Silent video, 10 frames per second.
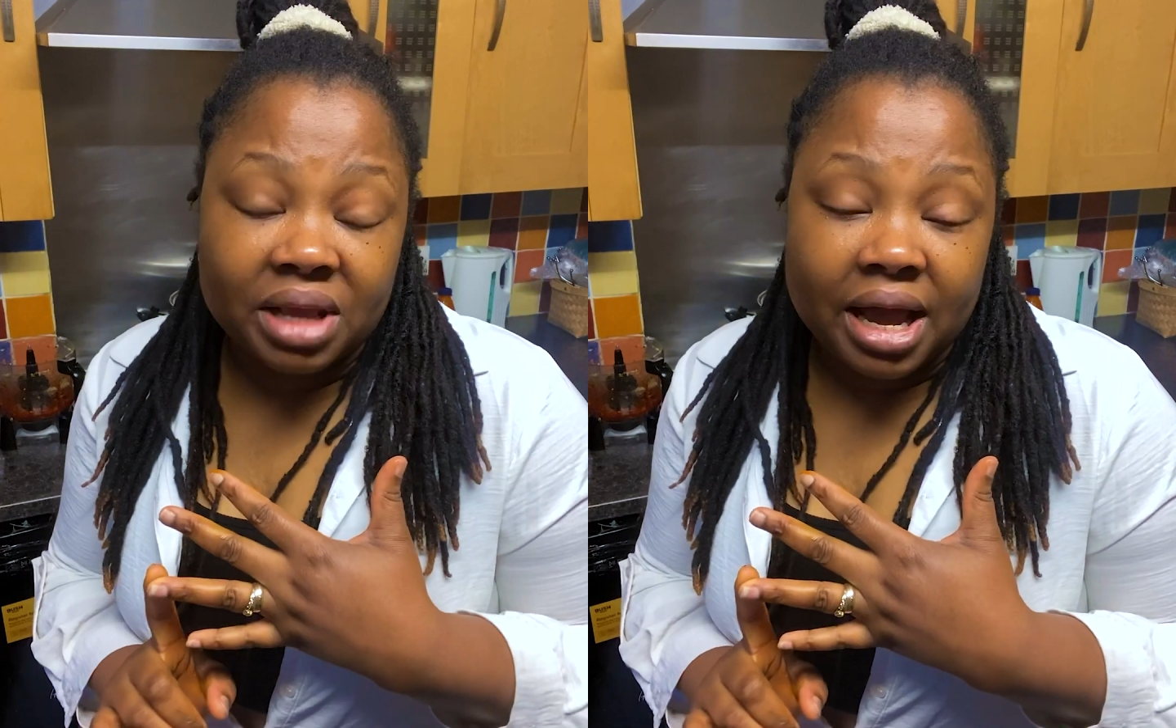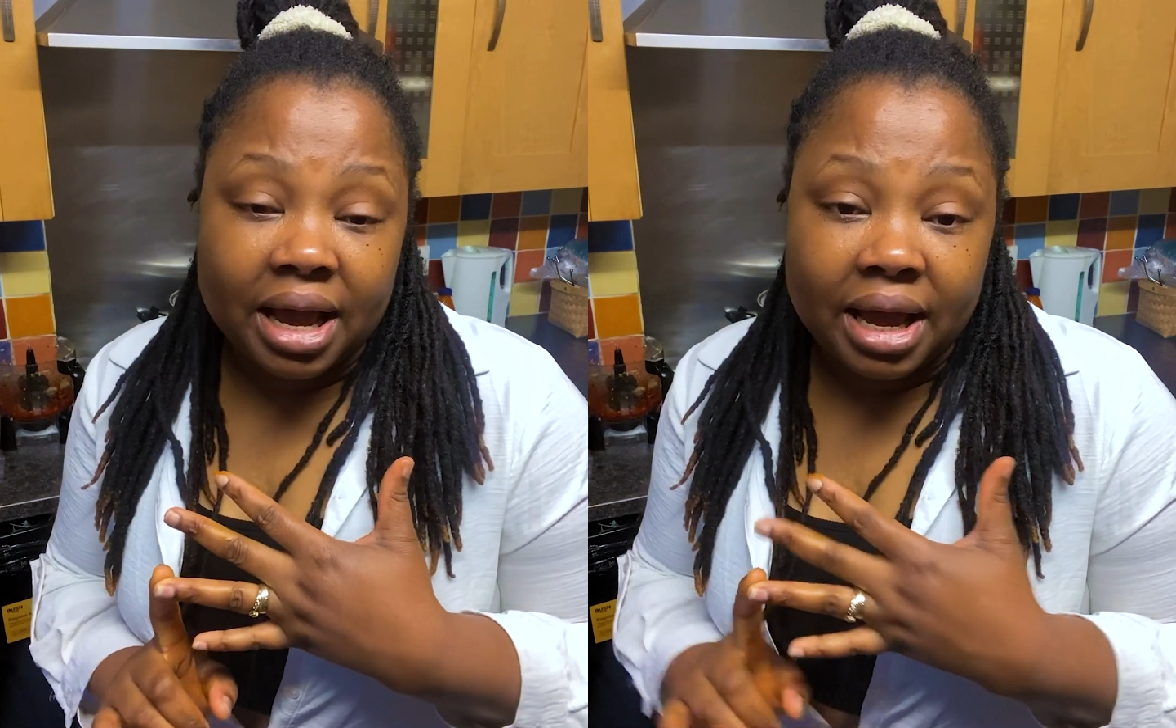the
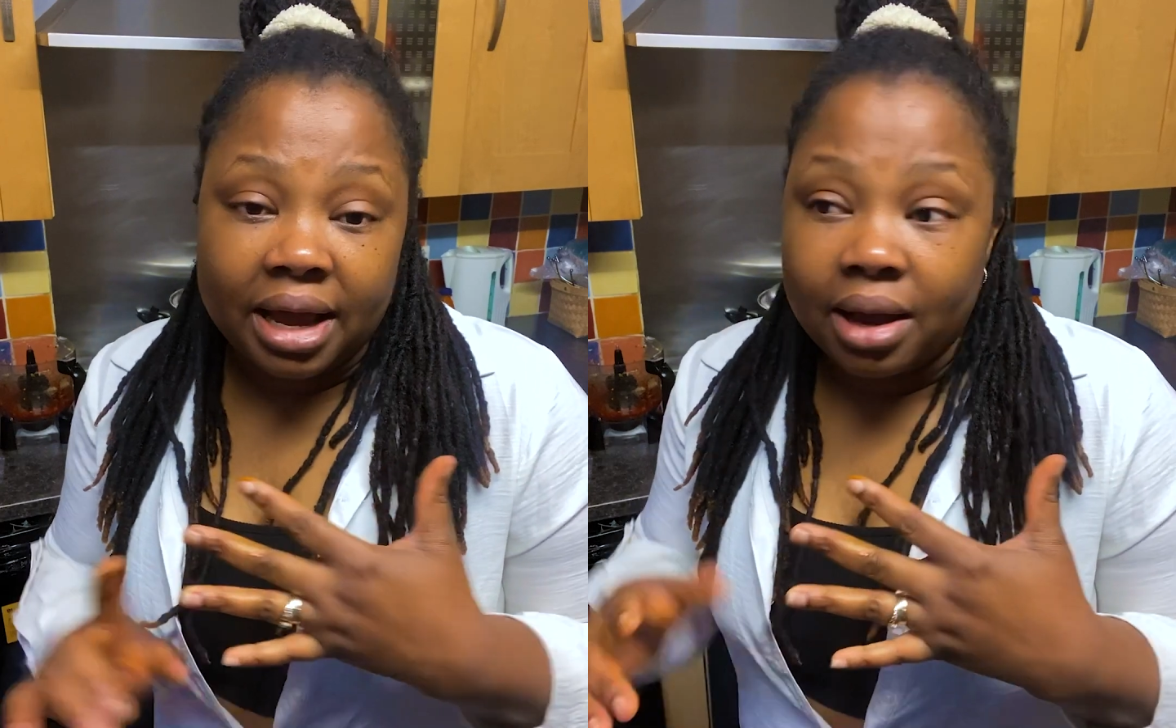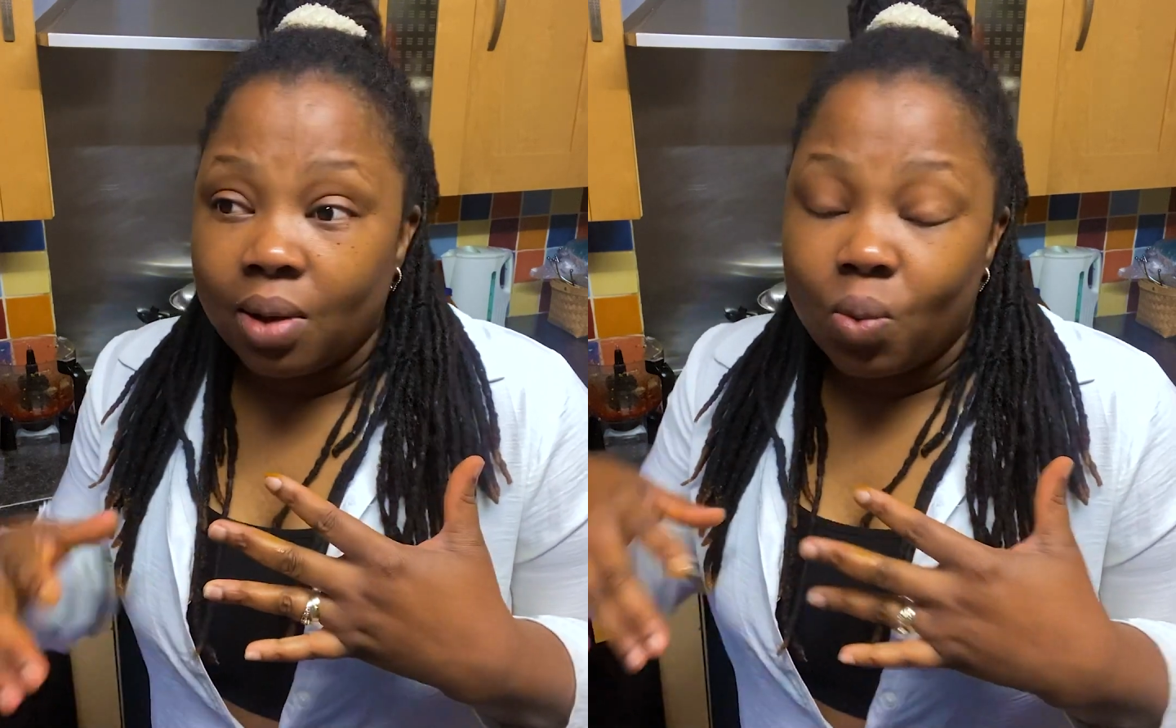
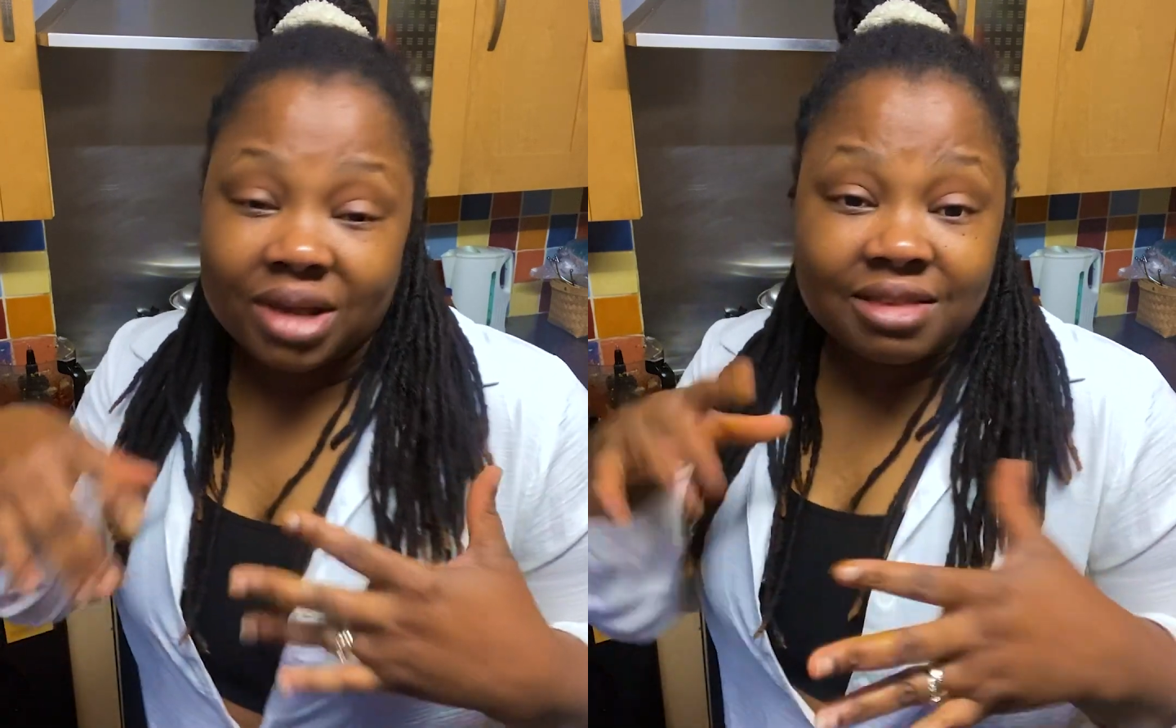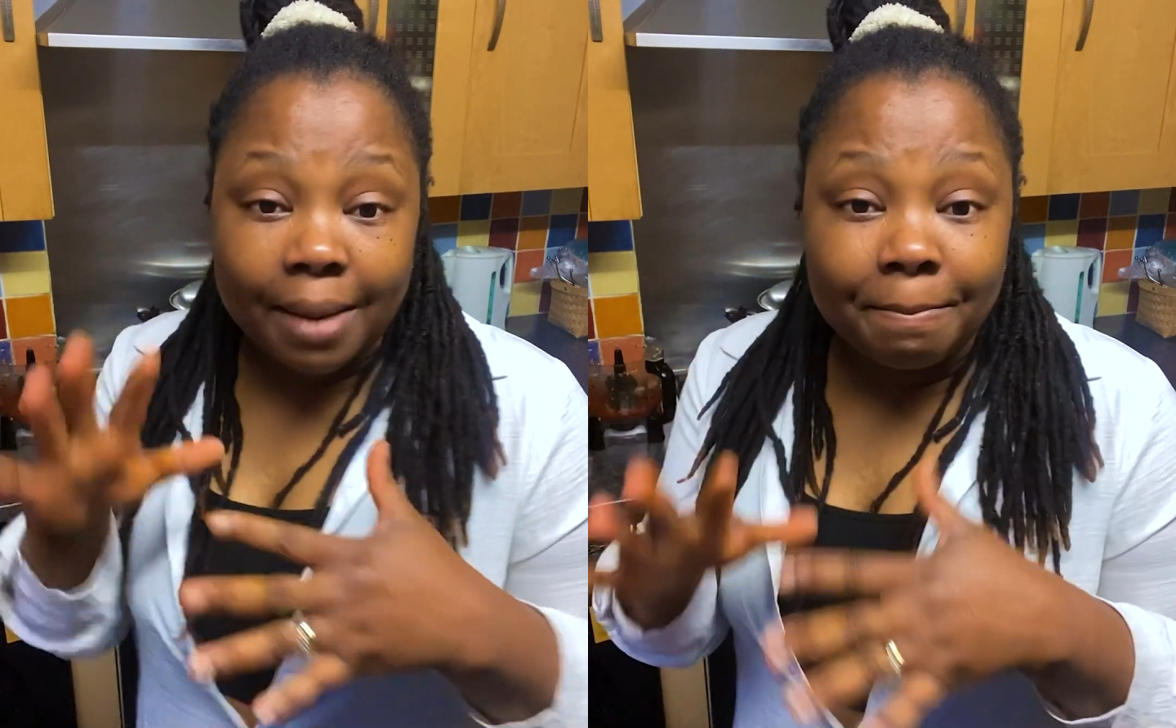
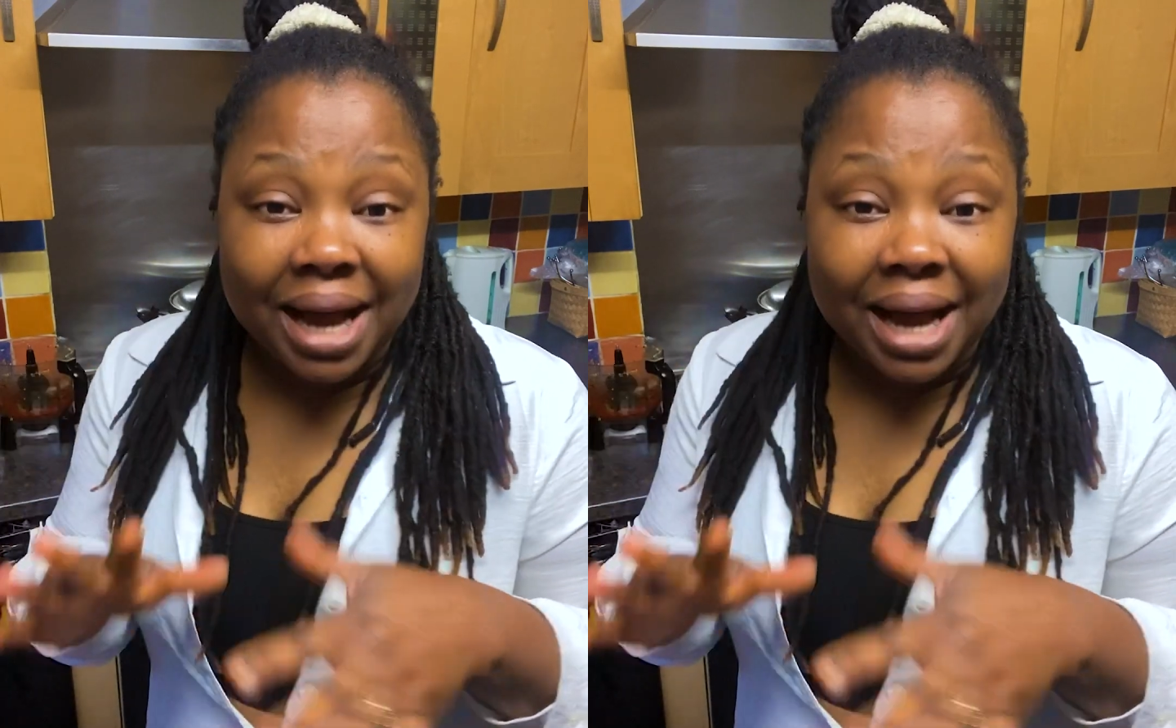western